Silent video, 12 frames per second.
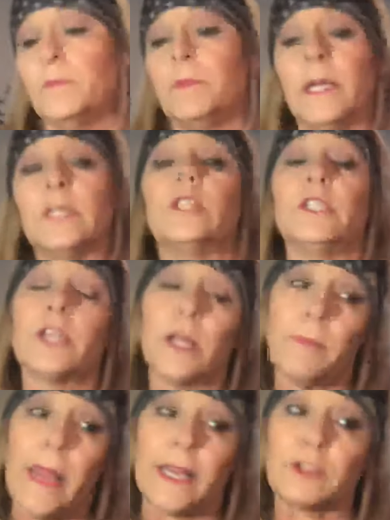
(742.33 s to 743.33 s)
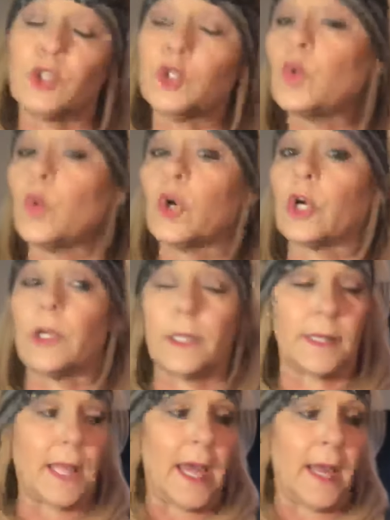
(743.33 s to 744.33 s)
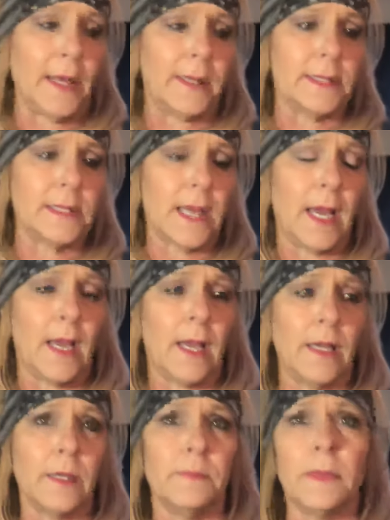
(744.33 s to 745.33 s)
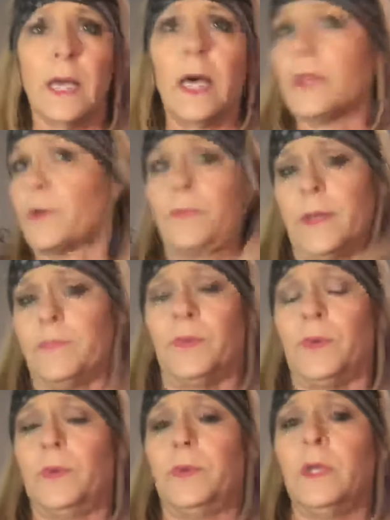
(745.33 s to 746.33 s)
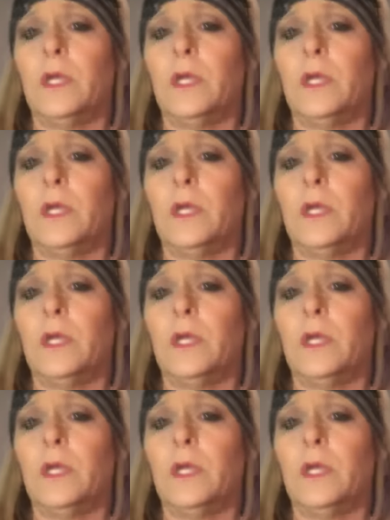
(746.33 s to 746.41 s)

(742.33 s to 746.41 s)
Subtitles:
but she's going to make sure that other people